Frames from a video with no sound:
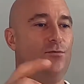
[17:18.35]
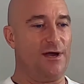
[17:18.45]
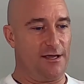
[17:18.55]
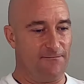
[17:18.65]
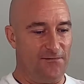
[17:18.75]

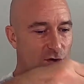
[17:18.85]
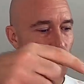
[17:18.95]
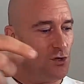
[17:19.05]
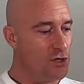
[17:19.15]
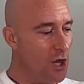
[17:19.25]
where you view
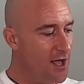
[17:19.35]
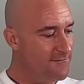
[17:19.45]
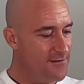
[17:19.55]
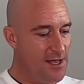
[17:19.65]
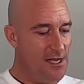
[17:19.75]
your
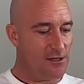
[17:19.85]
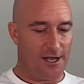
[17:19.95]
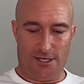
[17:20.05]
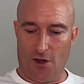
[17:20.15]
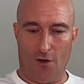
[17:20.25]
life
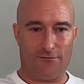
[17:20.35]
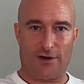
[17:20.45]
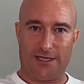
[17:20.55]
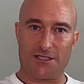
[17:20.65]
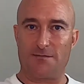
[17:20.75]
like you're
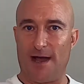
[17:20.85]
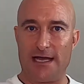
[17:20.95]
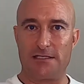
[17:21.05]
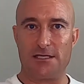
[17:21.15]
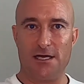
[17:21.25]
hovering in
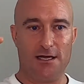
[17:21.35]
space,